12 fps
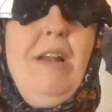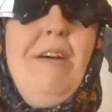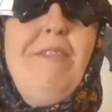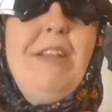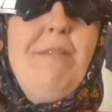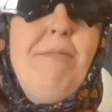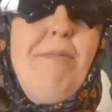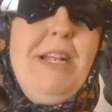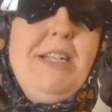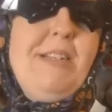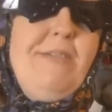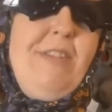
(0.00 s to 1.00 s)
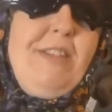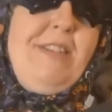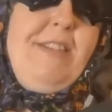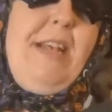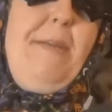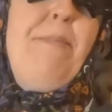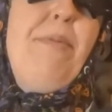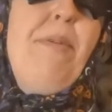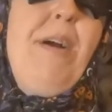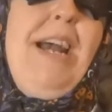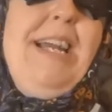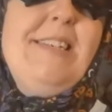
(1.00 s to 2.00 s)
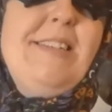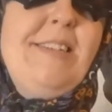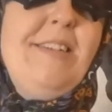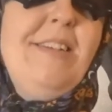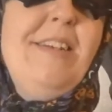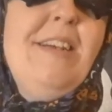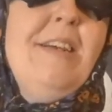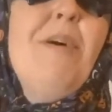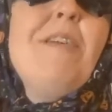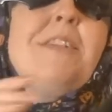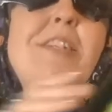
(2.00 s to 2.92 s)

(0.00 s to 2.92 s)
lovely witch for the same price. More of a